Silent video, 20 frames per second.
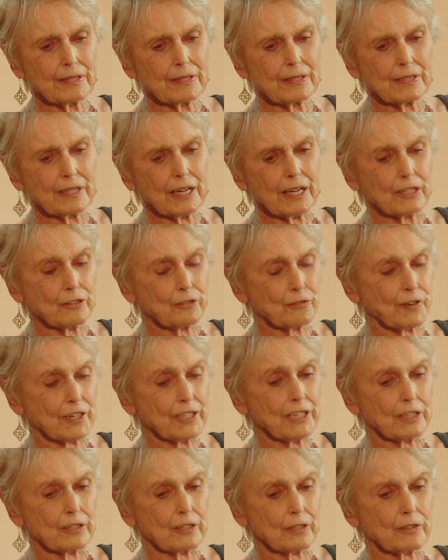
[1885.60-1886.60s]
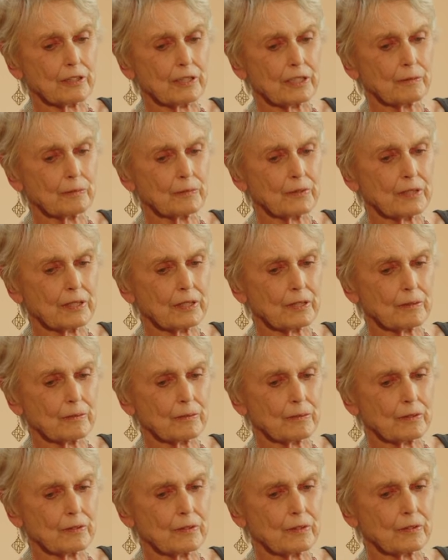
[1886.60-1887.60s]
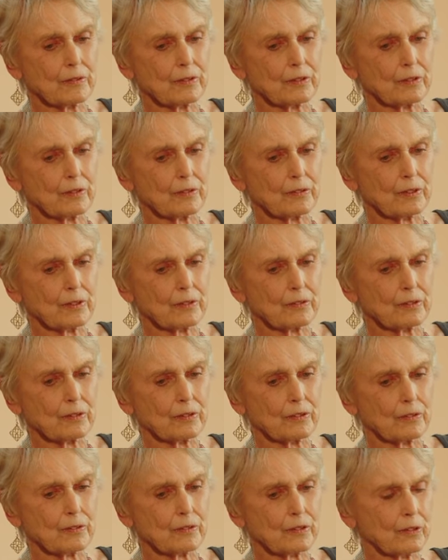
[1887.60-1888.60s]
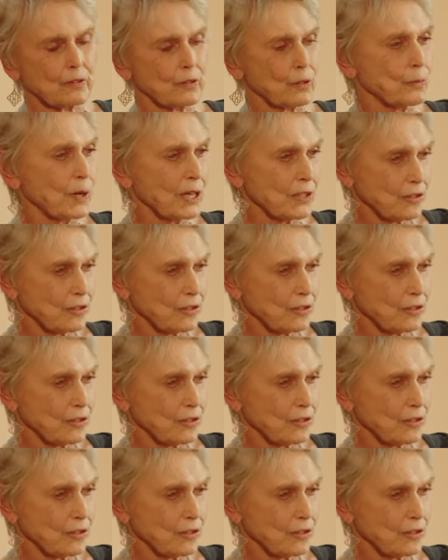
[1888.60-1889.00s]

Yeah, it's funny that the one